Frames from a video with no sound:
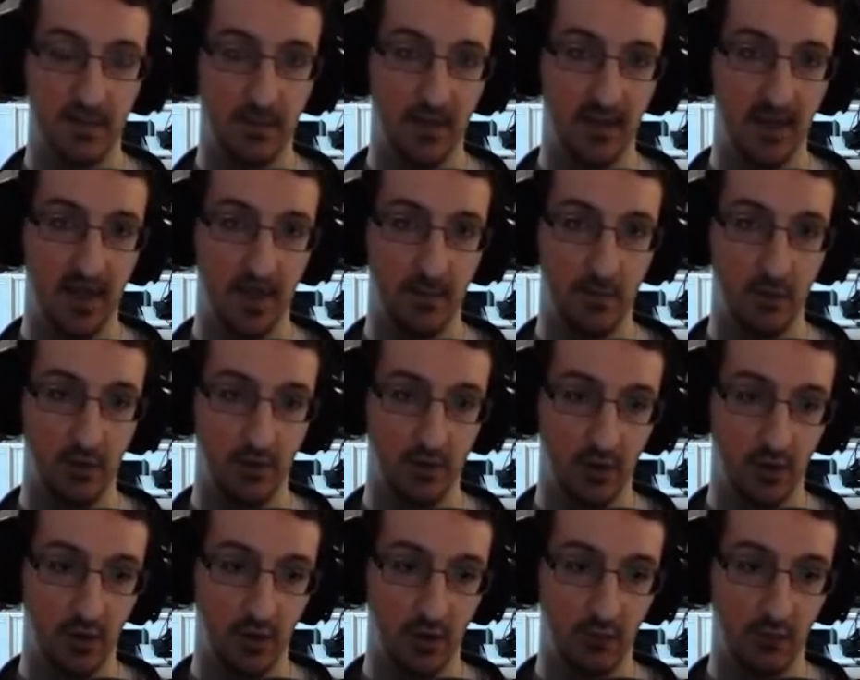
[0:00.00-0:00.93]
PA button
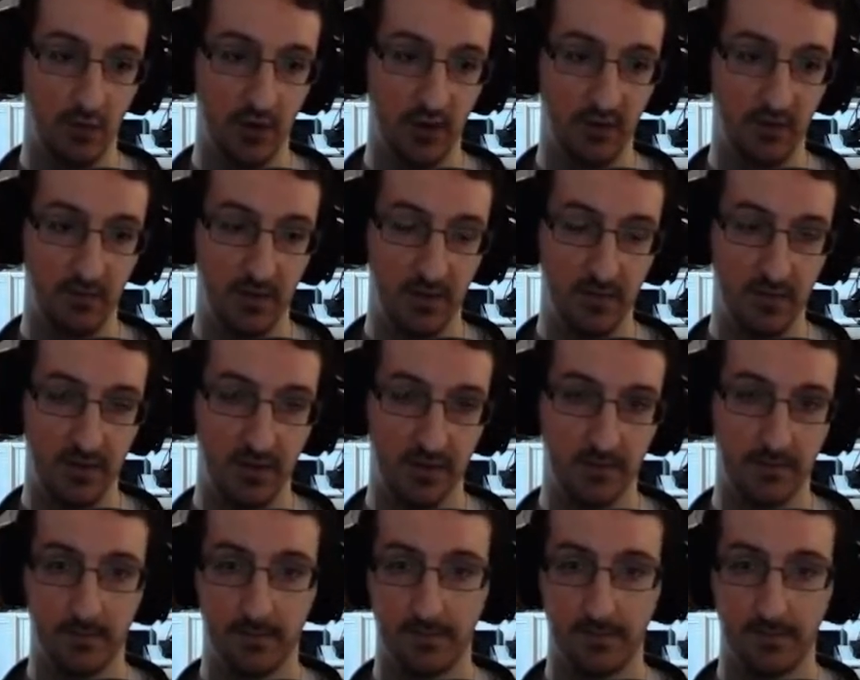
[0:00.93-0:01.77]
or run out of PP.